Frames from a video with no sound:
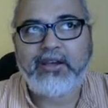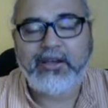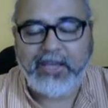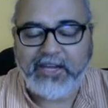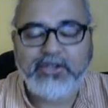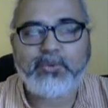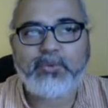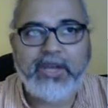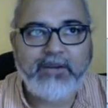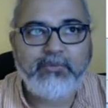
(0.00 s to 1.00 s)
n2,
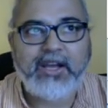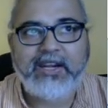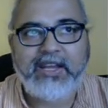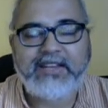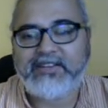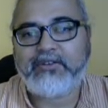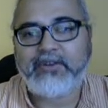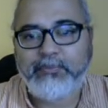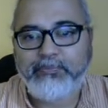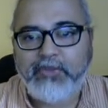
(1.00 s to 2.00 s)
n1, etc.
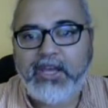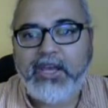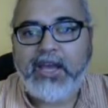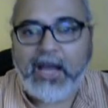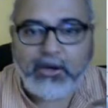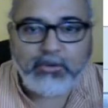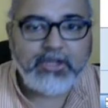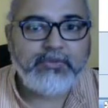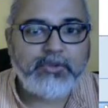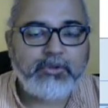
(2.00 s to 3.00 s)
Out
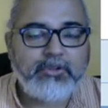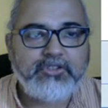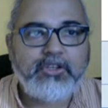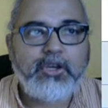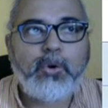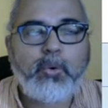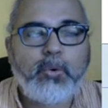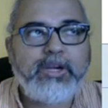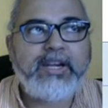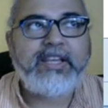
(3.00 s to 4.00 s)
of those,
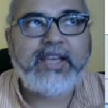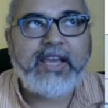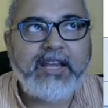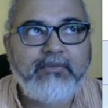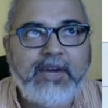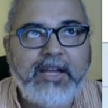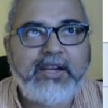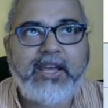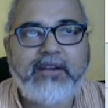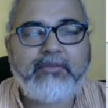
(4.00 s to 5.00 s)
only n1,
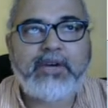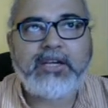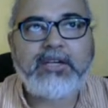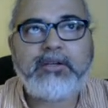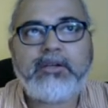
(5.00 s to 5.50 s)
n1,